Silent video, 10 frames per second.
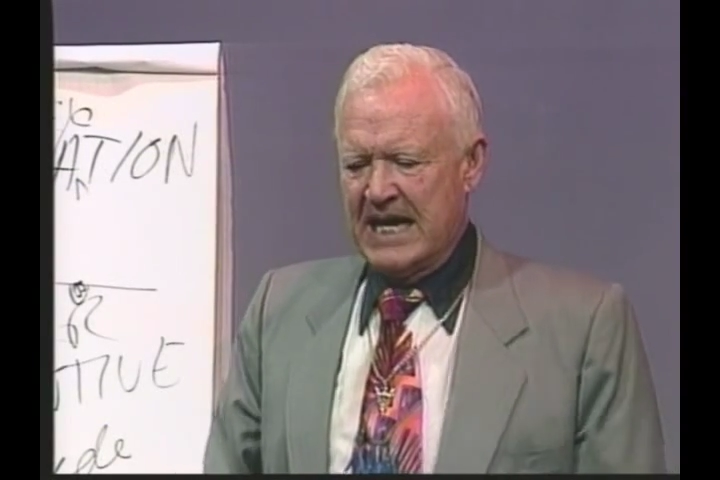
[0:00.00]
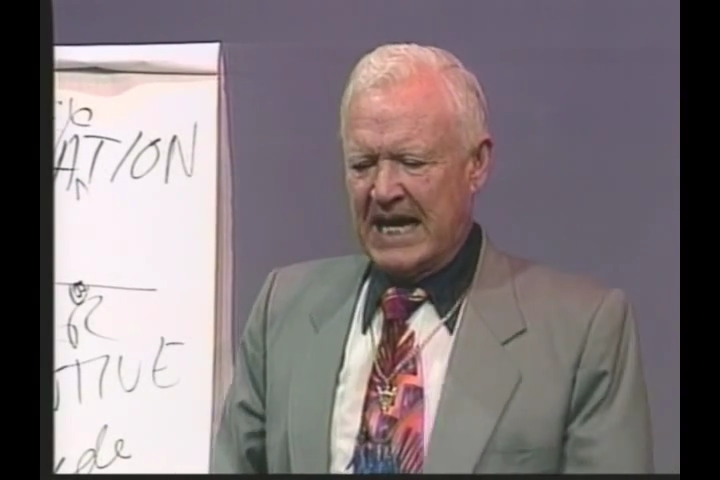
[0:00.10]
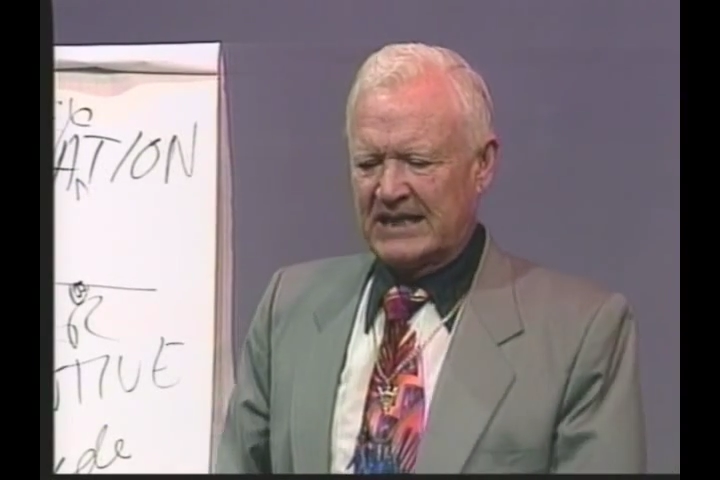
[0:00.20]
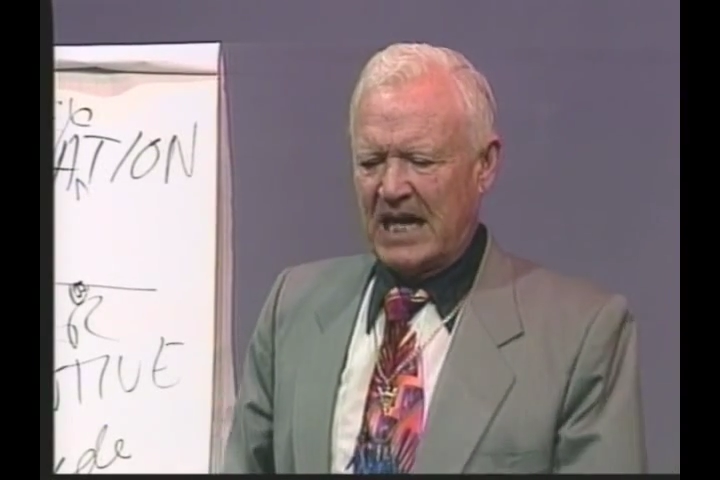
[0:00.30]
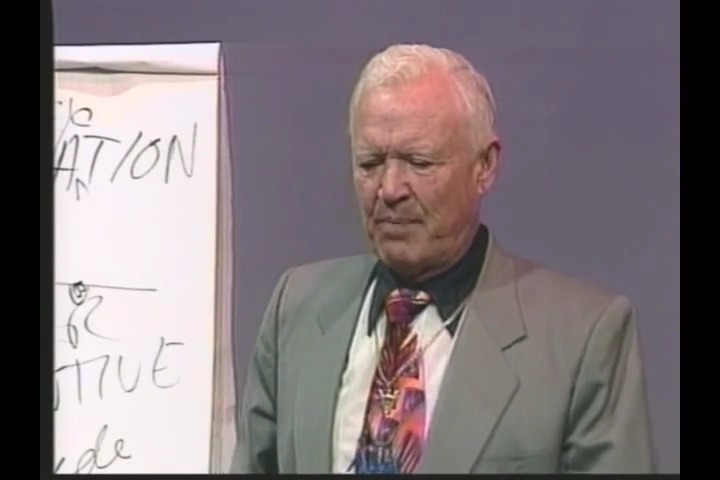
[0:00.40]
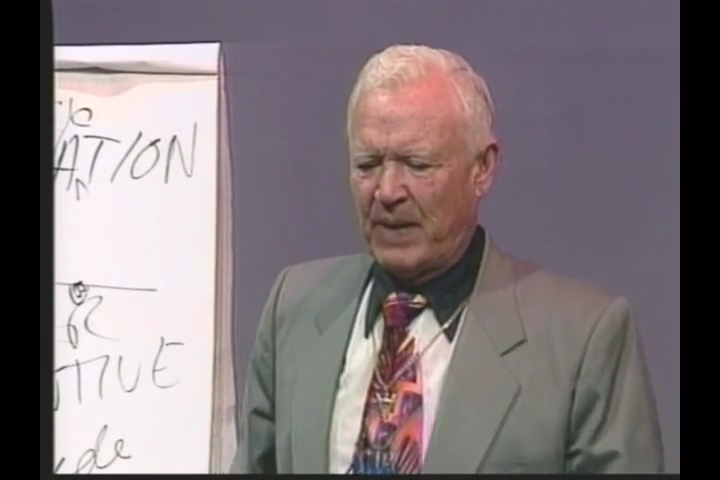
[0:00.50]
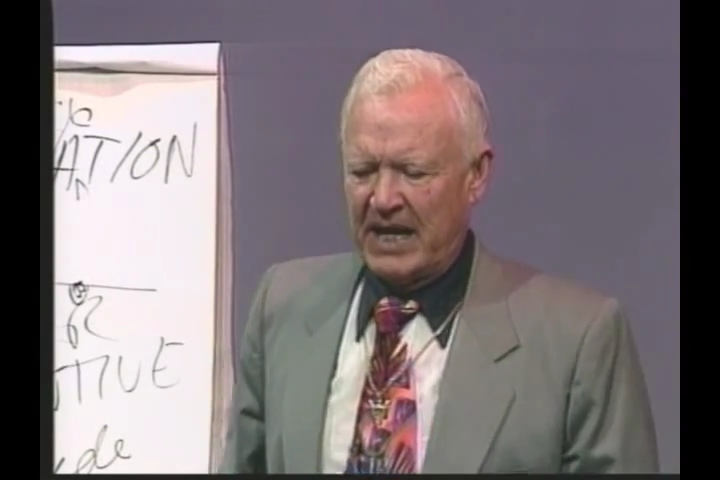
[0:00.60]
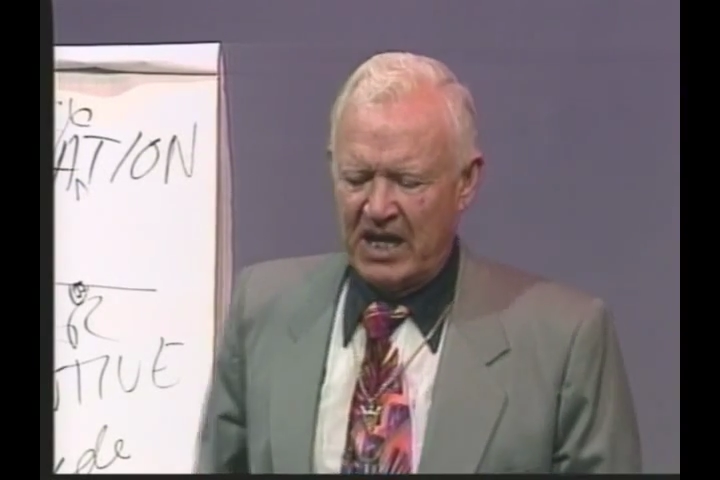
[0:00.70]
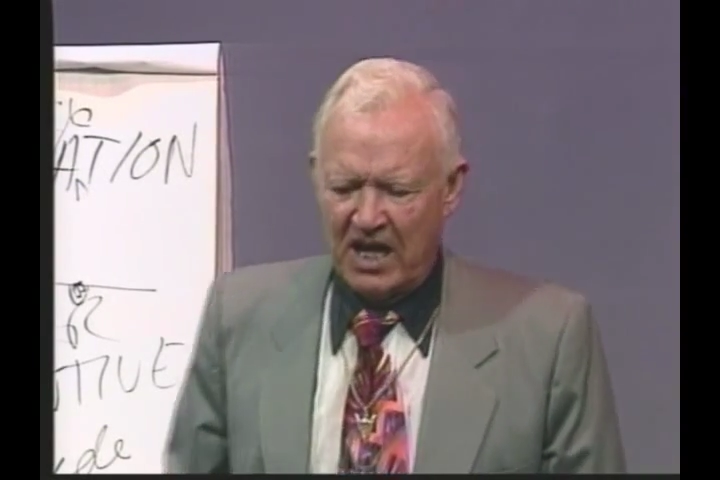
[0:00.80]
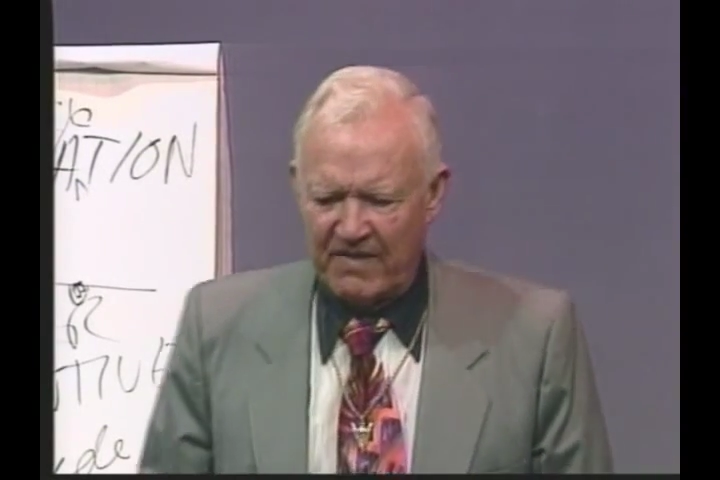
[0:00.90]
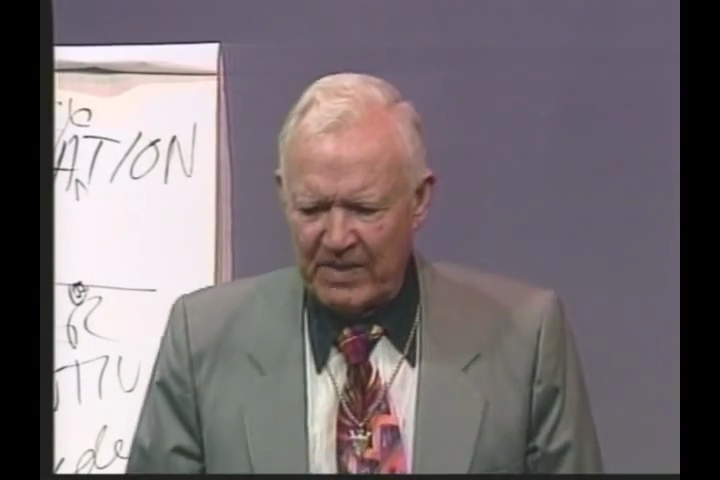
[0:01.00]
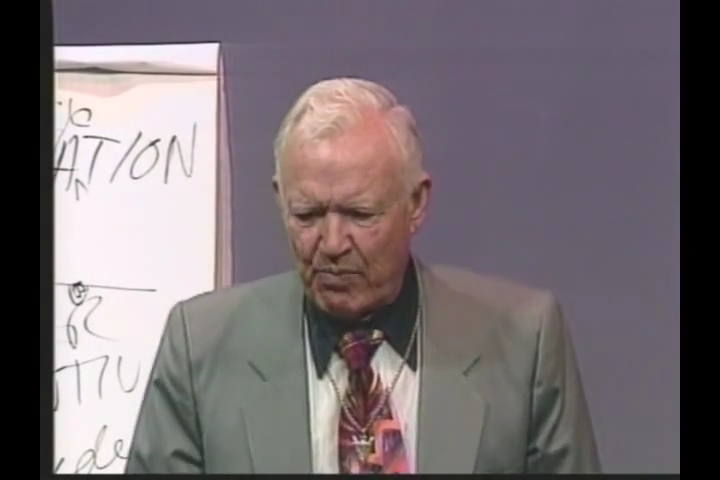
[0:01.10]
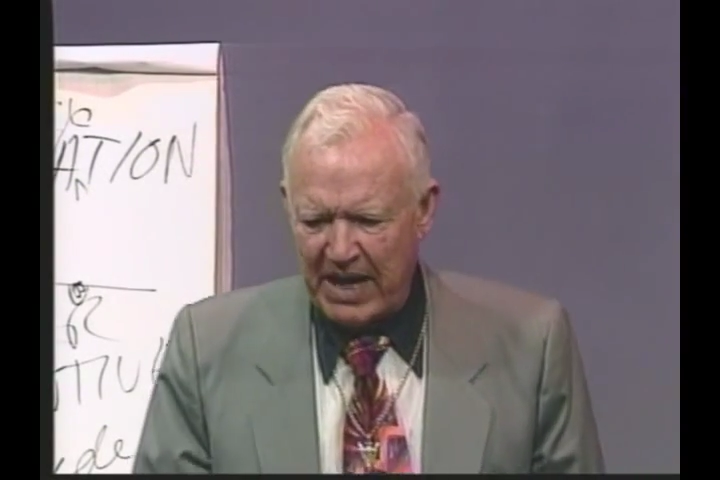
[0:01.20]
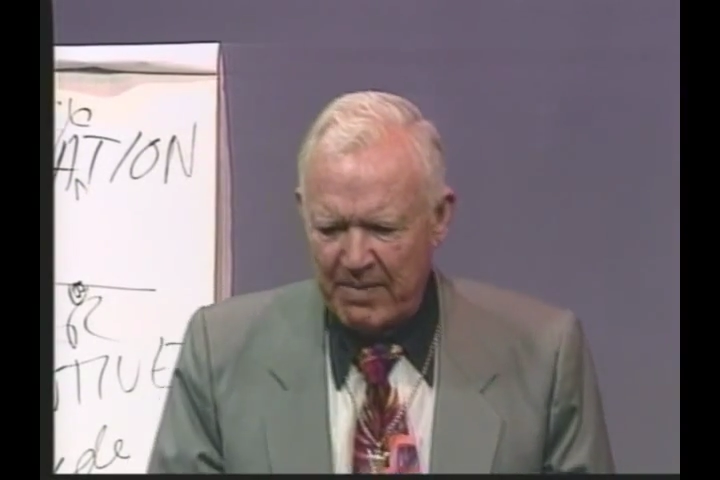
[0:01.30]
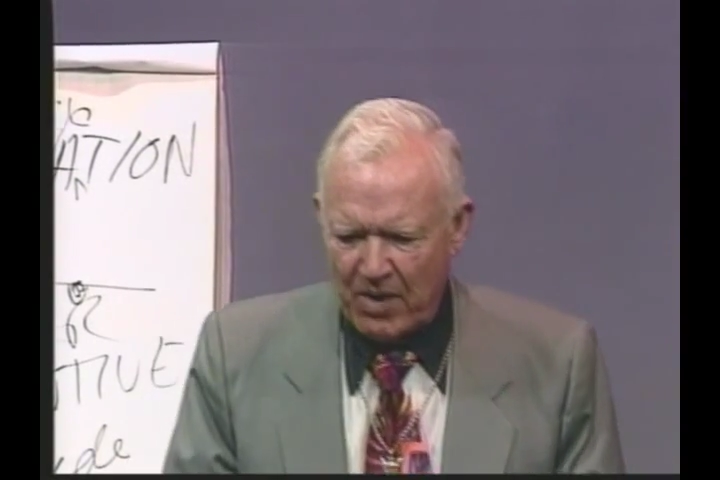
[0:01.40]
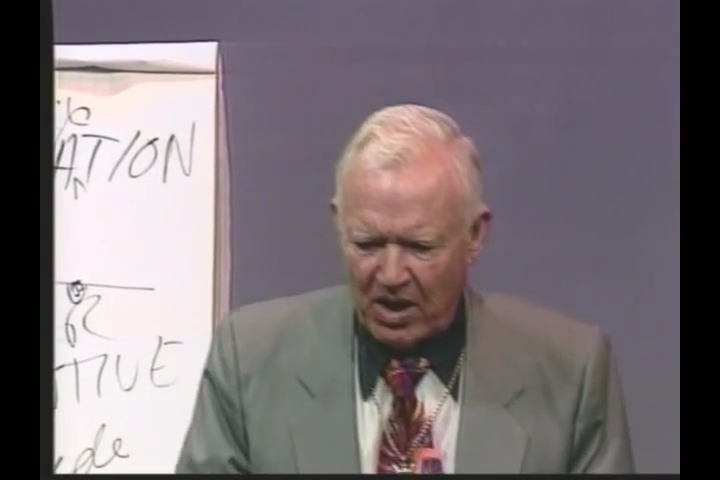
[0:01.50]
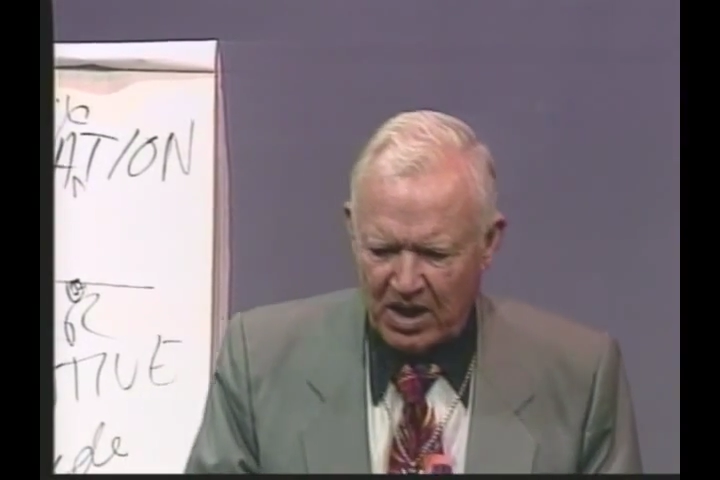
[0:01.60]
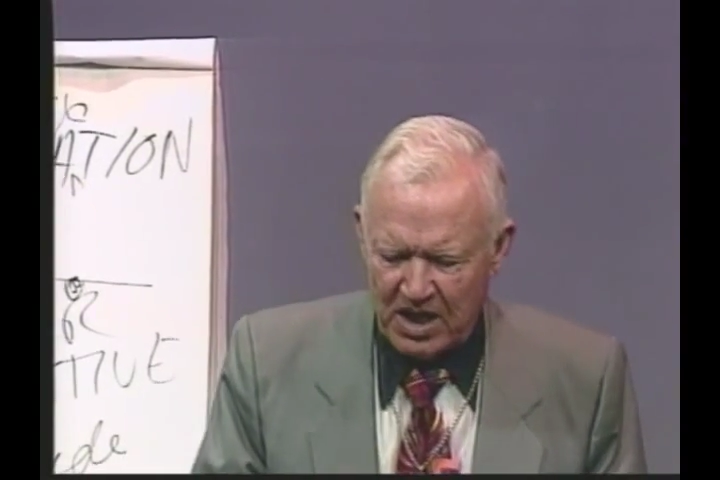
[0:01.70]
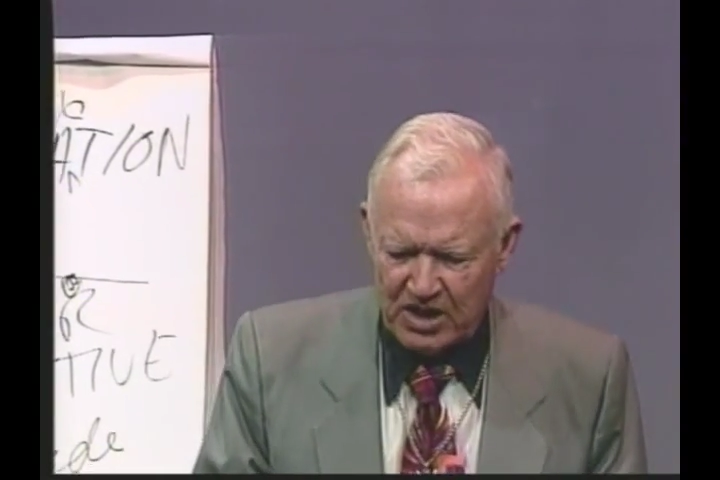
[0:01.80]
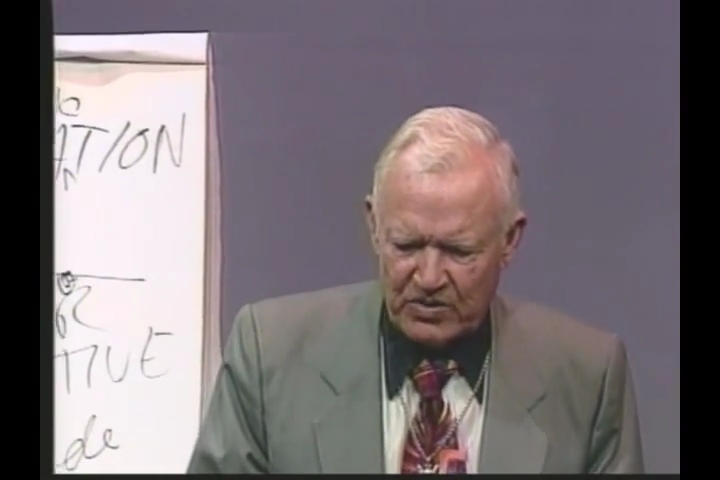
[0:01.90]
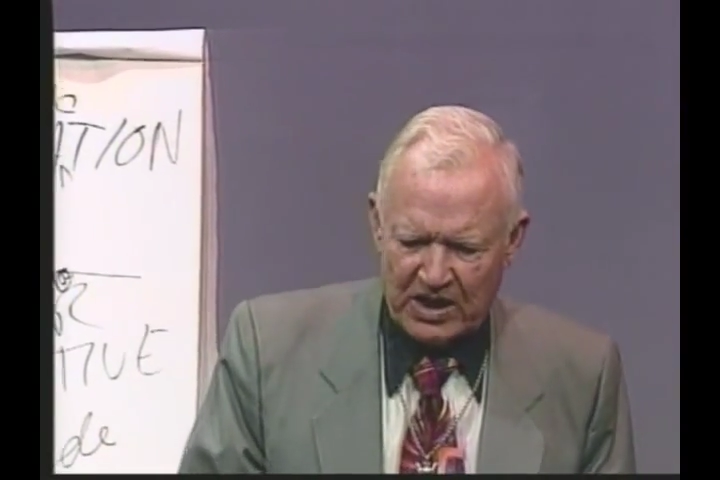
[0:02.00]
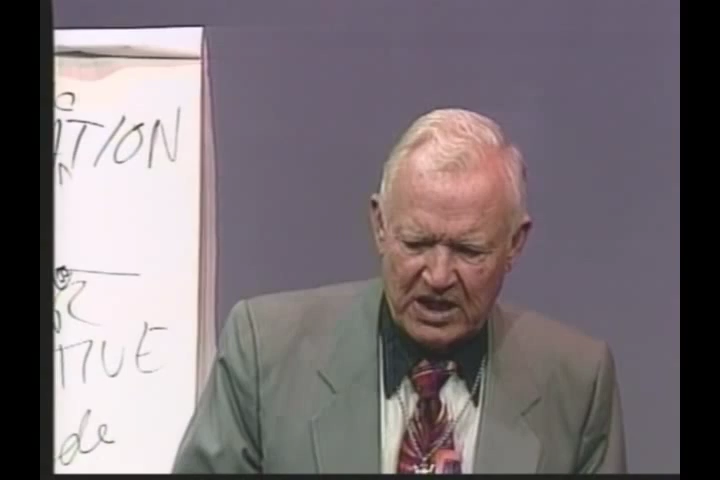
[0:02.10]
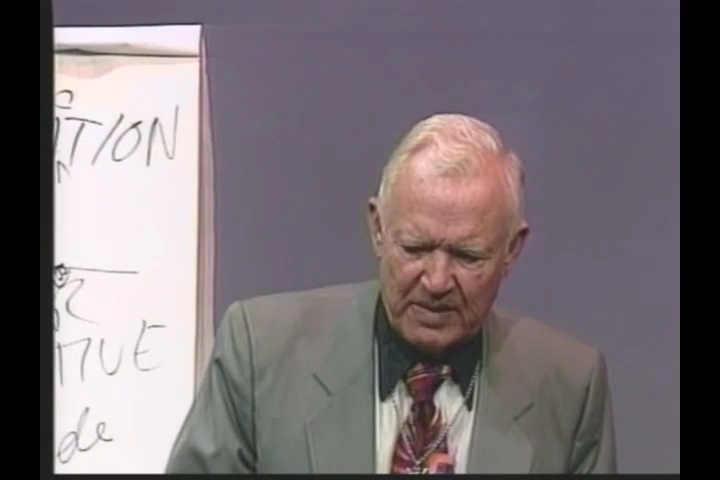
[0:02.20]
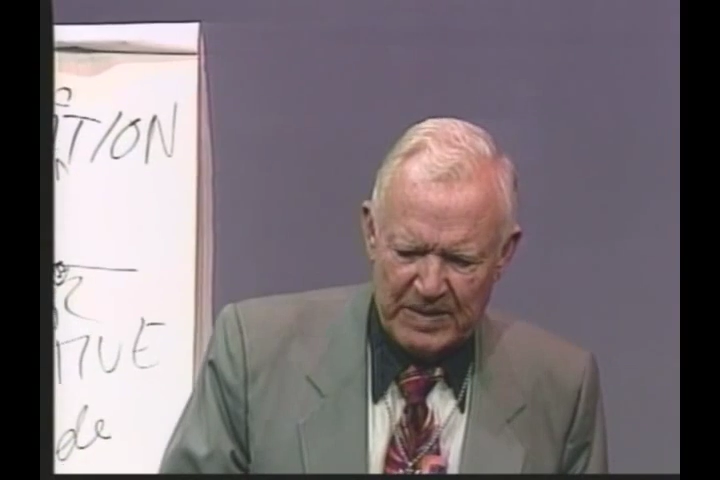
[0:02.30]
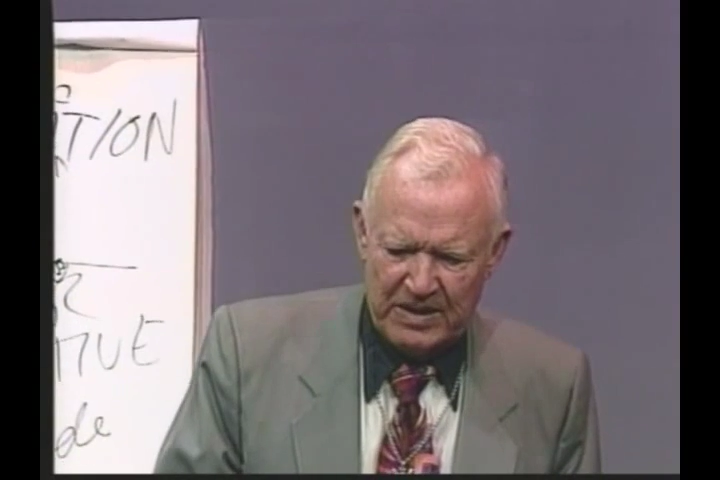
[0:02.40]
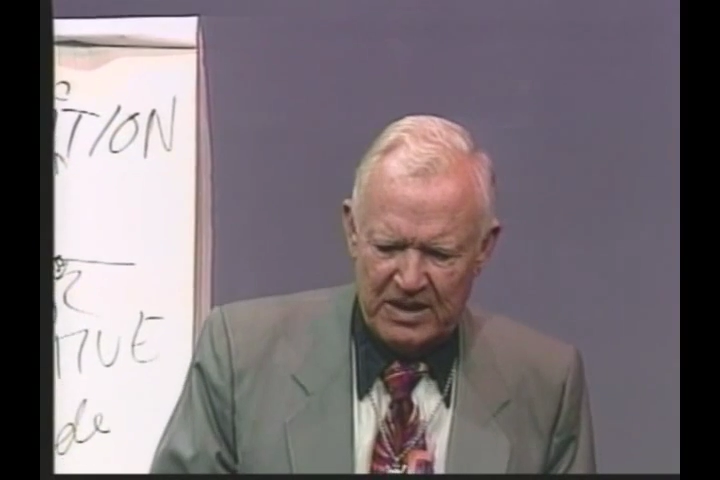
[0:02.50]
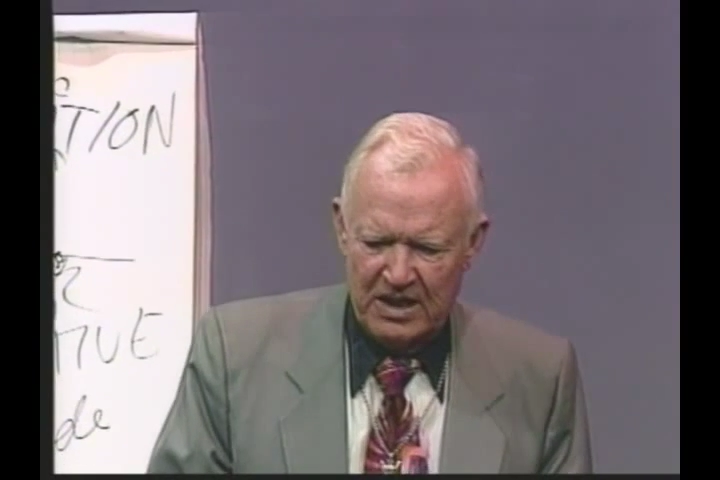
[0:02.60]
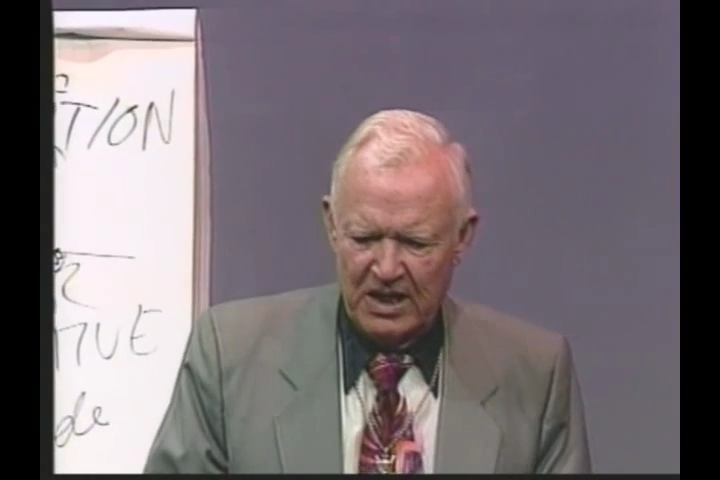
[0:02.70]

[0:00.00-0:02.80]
I said, I play golf at Braemar Country Club in